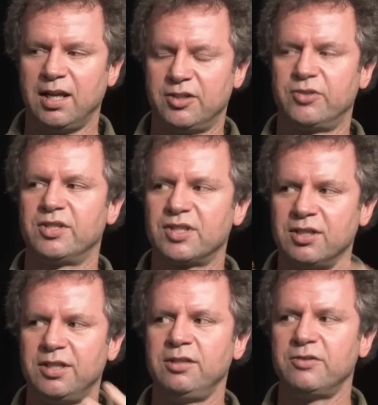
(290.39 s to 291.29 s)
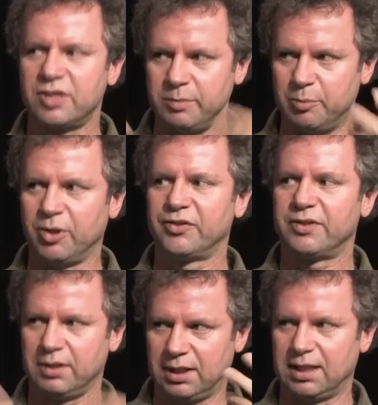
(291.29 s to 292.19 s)
And so this continues to be
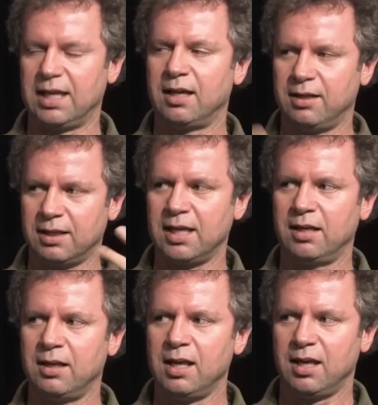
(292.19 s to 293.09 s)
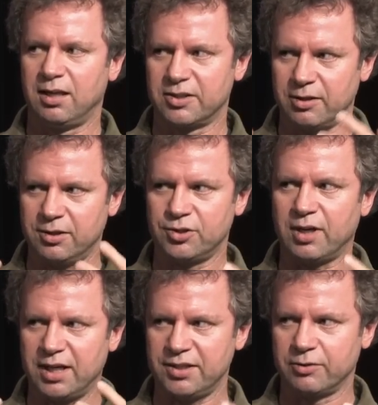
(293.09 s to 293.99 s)
built again and again. And as long as
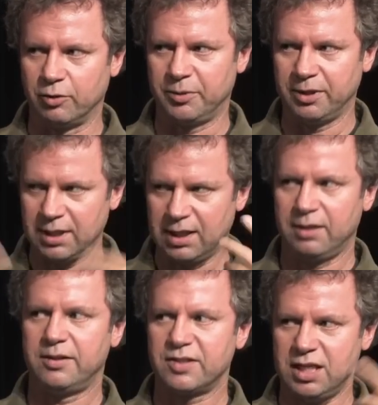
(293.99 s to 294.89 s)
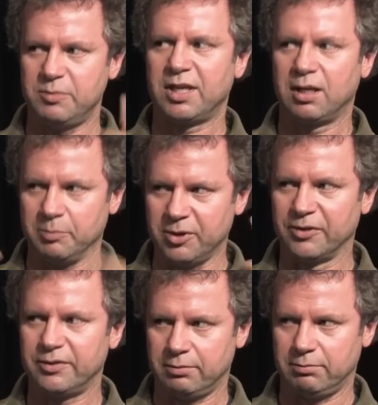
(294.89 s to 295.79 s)
your eyes are open, this keeps getting
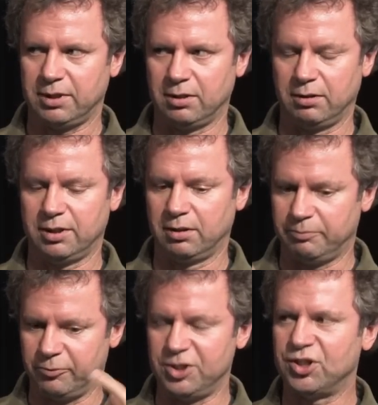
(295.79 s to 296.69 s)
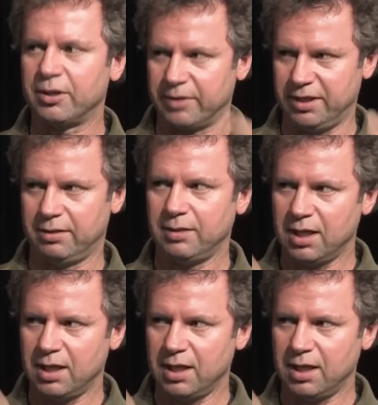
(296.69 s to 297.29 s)
built. It'll regenerate.